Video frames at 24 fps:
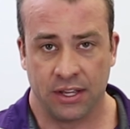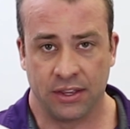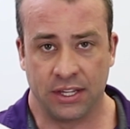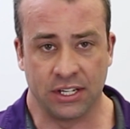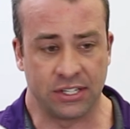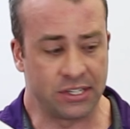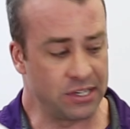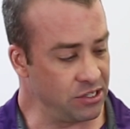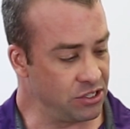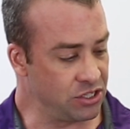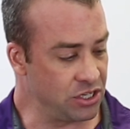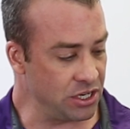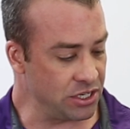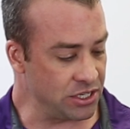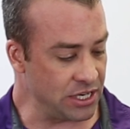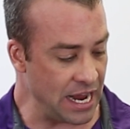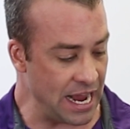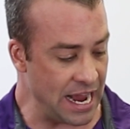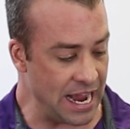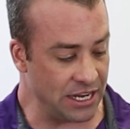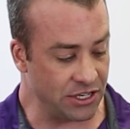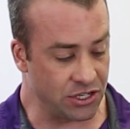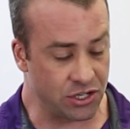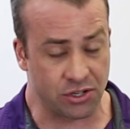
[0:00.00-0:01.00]
This is just
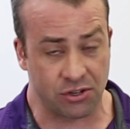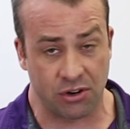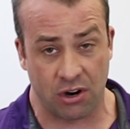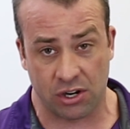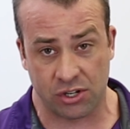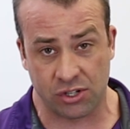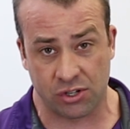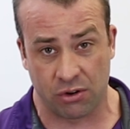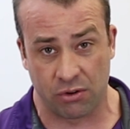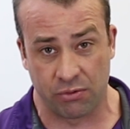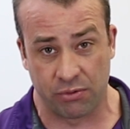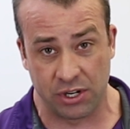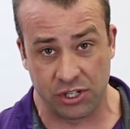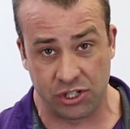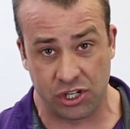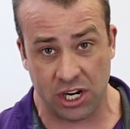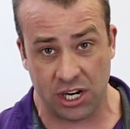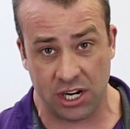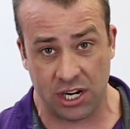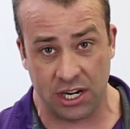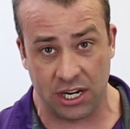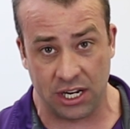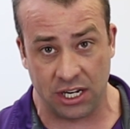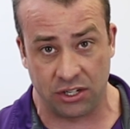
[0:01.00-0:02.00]
to add structural
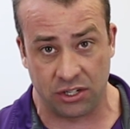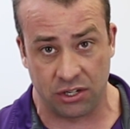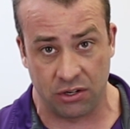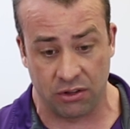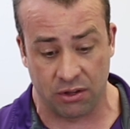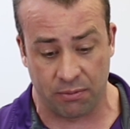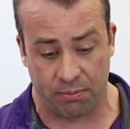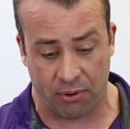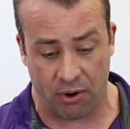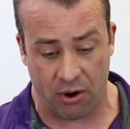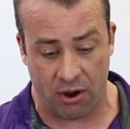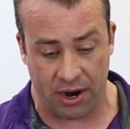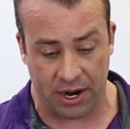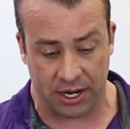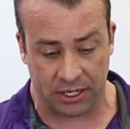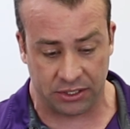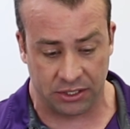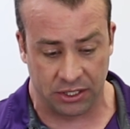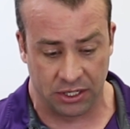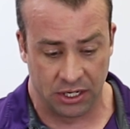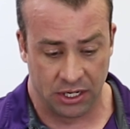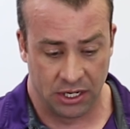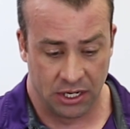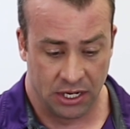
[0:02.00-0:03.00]
rigidity to the
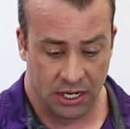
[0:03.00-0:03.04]
product.